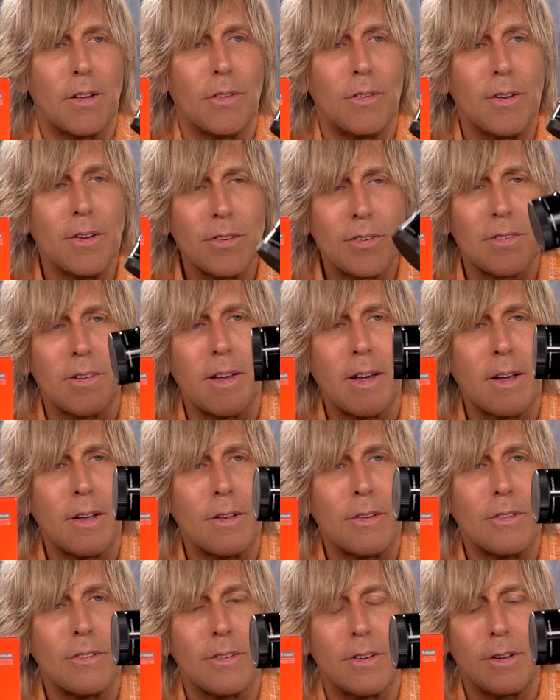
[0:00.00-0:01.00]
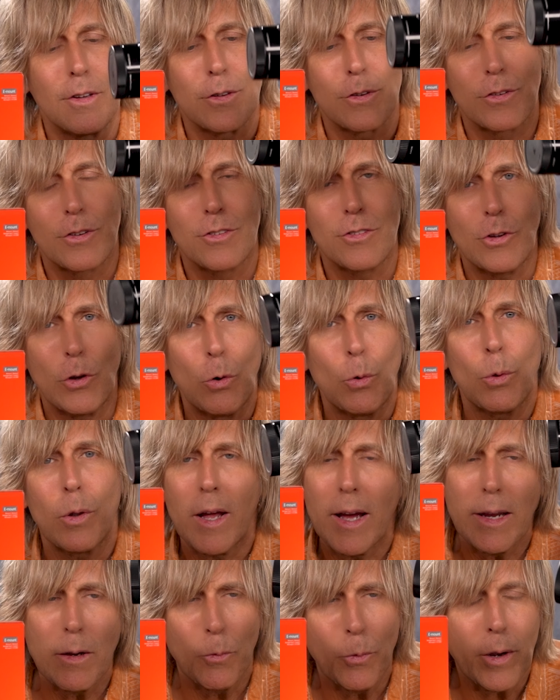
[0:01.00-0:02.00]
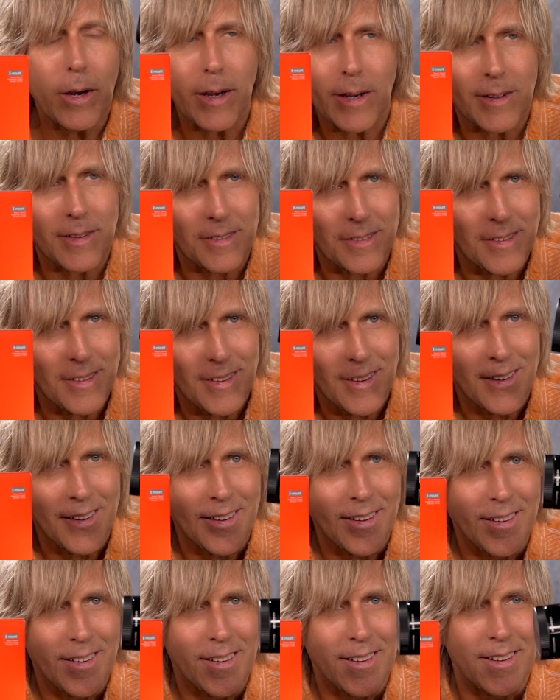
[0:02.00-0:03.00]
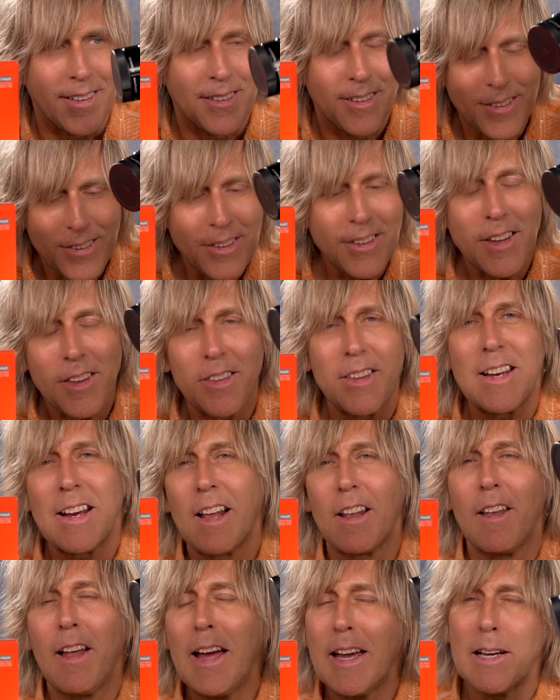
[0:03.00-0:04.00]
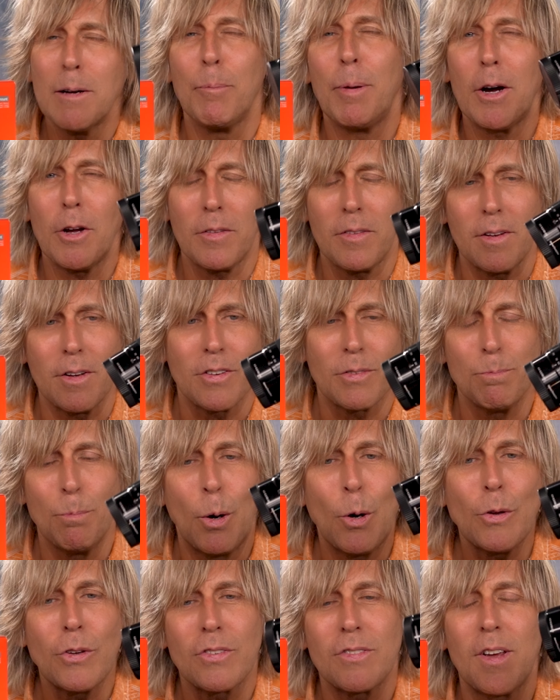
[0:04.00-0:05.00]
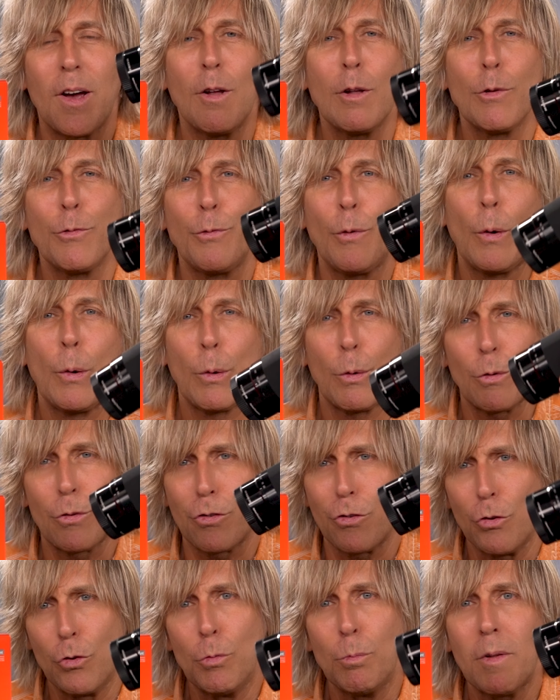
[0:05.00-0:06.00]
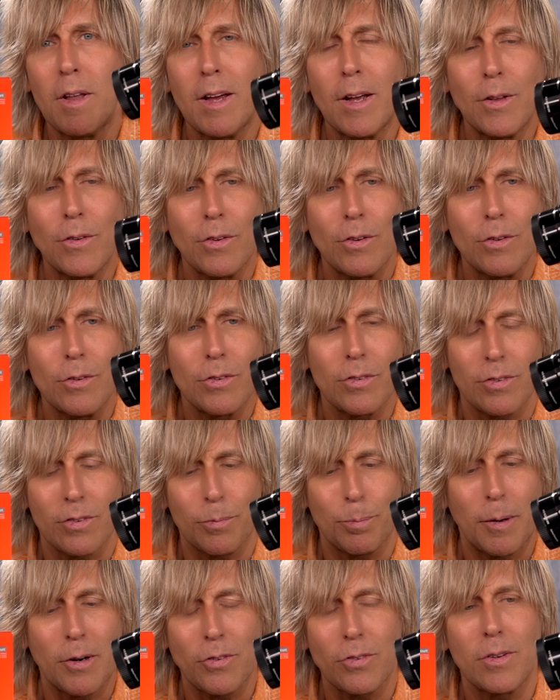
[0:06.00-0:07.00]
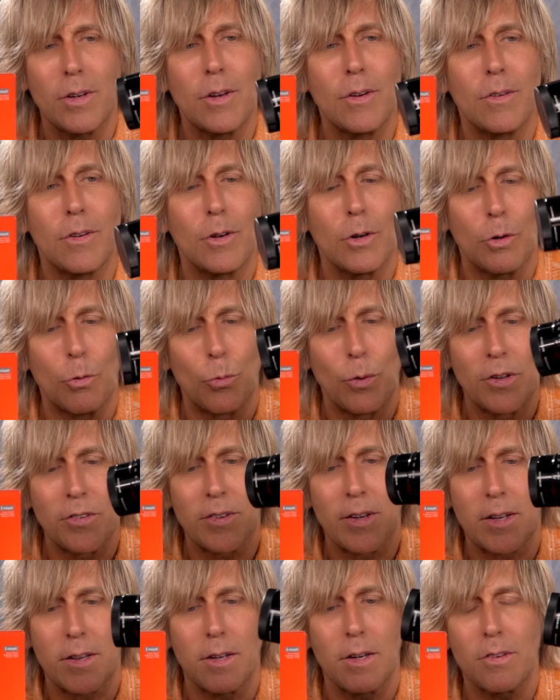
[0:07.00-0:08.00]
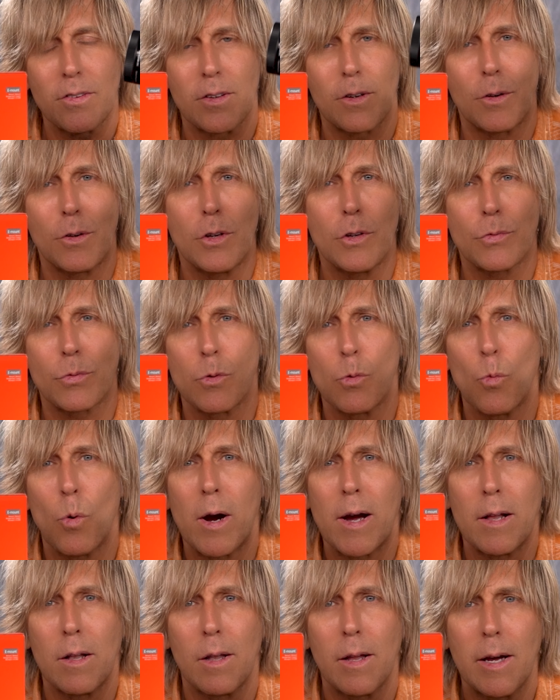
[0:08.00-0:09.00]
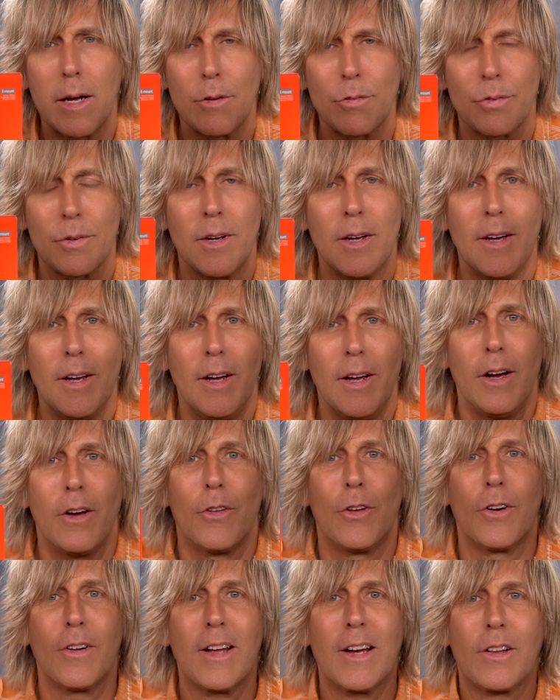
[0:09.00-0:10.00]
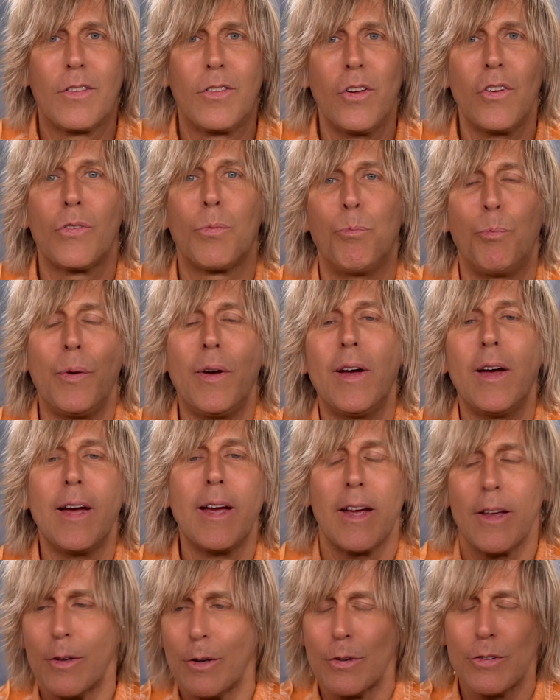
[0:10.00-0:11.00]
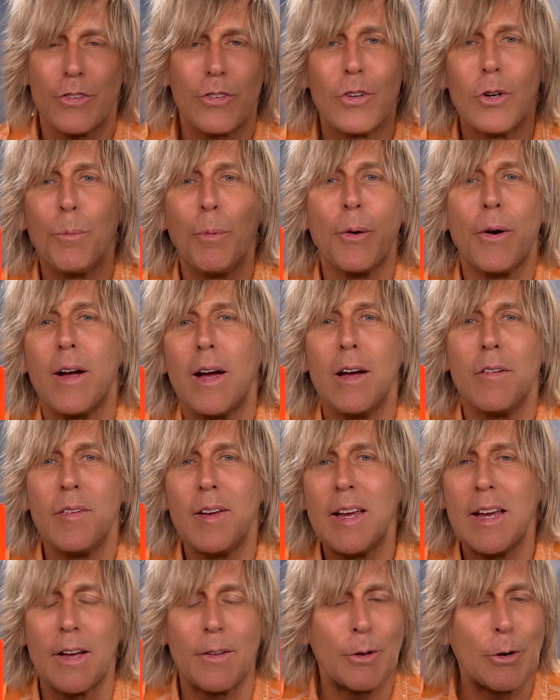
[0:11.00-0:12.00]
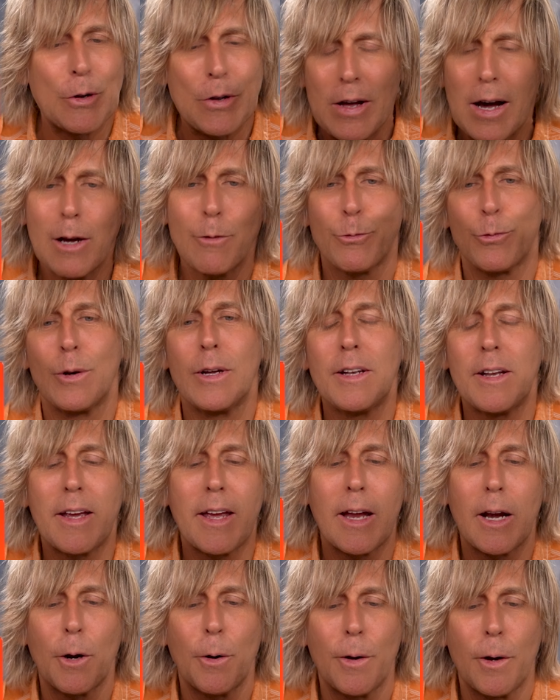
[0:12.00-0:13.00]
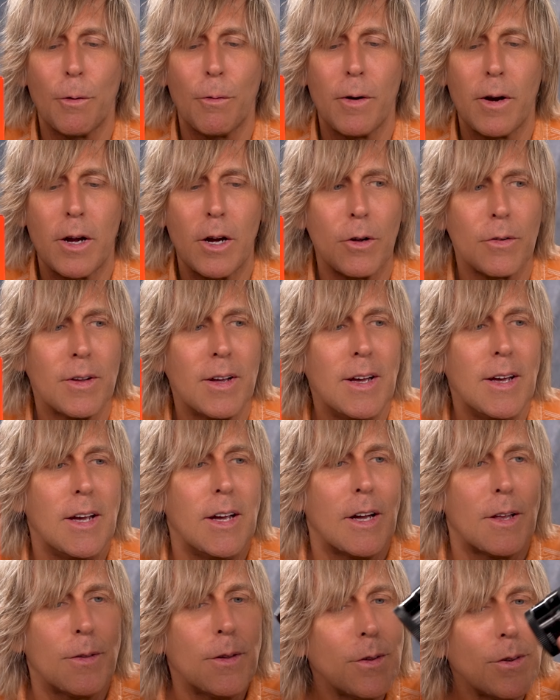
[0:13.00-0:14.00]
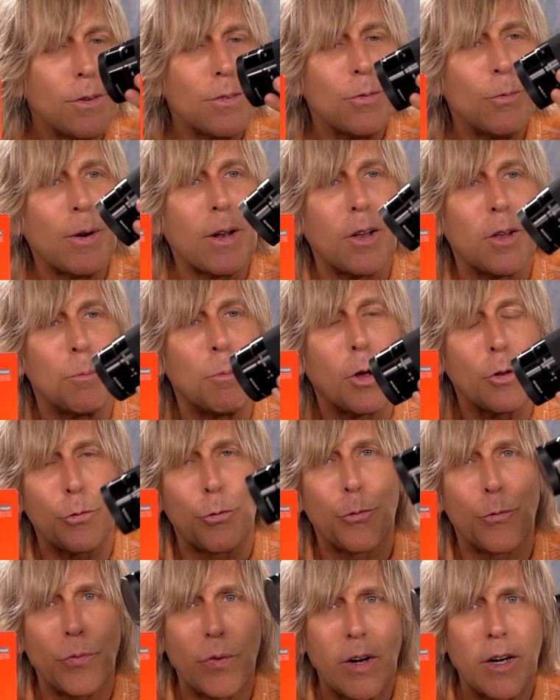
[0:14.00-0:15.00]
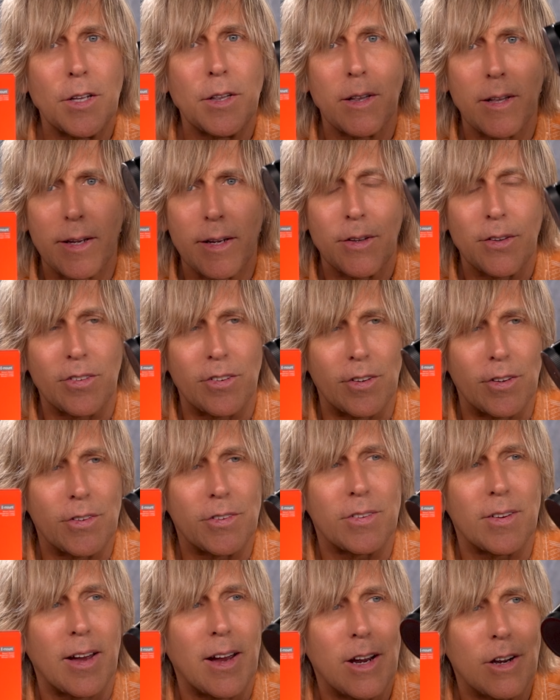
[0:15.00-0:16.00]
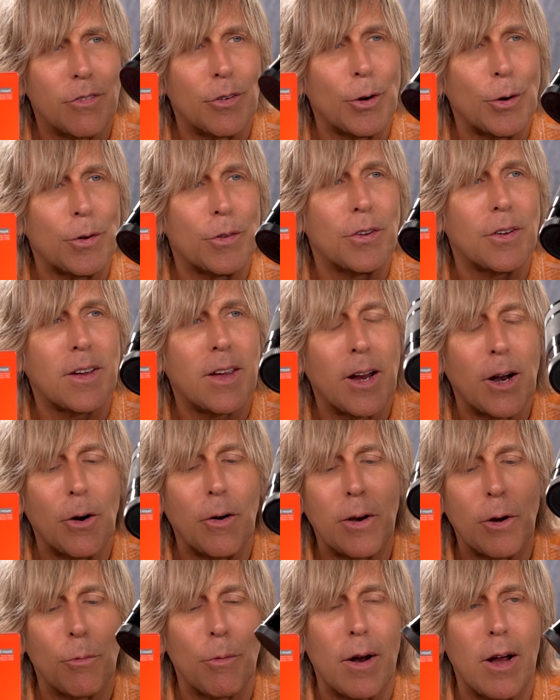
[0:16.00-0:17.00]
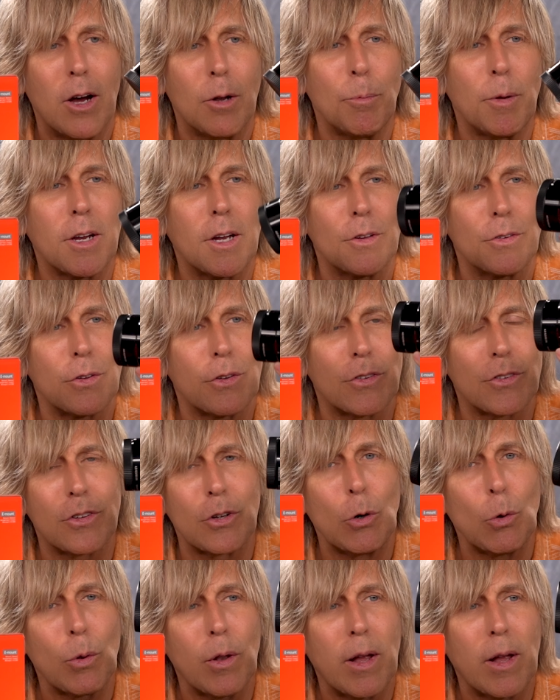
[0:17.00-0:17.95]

This lens is so lightweight. This is the thing I like about this. Most telephoto zoom lenses, especially, you know, ones like this that are used for wildlife, they're like this big and they're super heavy and they're not fun to carry around. This is one of the most fun lenses ever to carry around because it's so